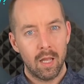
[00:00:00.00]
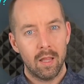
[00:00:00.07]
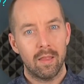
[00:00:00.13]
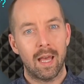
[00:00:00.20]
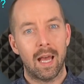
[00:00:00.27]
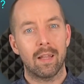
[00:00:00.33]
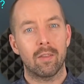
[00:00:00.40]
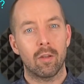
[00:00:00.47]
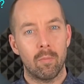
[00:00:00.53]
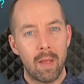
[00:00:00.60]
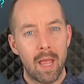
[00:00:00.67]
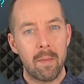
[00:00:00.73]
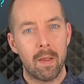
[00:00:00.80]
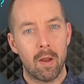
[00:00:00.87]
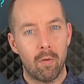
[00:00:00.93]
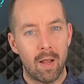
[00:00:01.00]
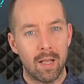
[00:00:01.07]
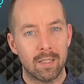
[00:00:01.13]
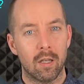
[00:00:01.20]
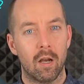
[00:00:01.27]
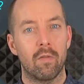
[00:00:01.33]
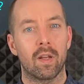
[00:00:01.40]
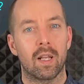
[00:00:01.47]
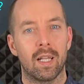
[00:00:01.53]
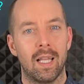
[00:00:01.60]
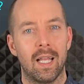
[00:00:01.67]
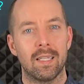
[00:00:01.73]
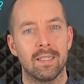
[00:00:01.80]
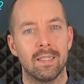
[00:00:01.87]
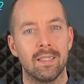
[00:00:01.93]
that there may be a risk of a
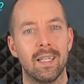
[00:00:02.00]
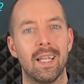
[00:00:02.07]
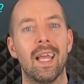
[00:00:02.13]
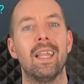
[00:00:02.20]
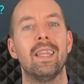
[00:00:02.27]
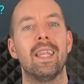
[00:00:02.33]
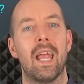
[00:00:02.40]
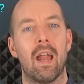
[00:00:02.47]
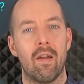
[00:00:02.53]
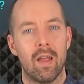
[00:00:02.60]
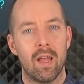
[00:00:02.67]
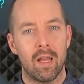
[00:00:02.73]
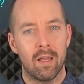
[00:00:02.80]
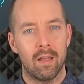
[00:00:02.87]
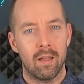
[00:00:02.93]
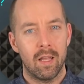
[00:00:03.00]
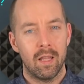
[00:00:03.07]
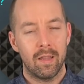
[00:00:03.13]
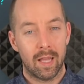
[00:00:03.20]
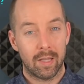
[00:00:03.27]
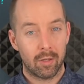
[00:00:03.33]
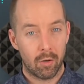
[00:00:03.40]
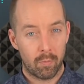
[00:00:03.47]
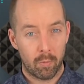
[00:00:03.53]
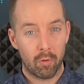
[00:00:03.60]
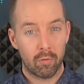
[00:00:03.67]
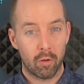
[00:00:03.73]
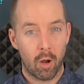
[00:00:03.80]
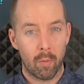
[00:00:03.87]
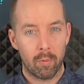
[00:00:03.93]
collision in the area that they're
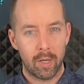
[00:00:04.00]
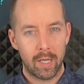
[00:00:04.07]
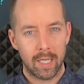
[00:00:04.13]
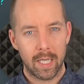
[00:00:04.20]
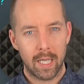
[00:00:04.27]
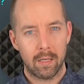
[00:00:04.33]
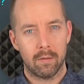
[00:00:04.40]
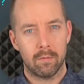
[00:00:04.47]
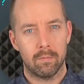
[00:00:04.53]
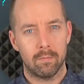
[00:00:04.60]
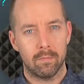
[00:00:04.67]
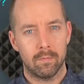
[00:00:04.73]
both operating in?